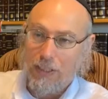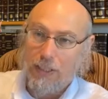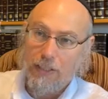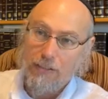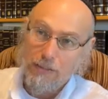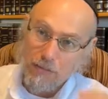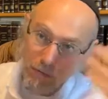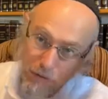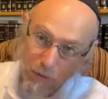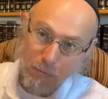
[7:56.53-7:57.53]

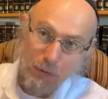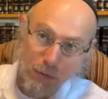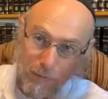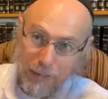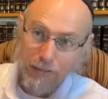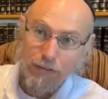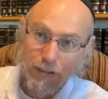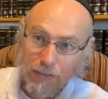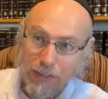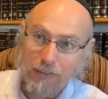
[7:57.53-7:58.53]
And Jewish people began to
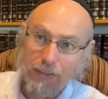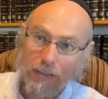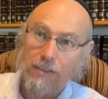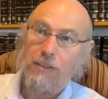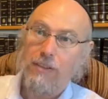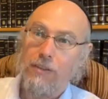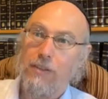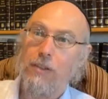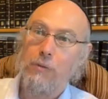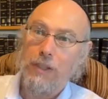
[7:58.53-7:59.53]
figure out that you know the
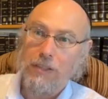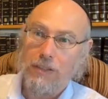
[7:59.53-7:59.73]
only way,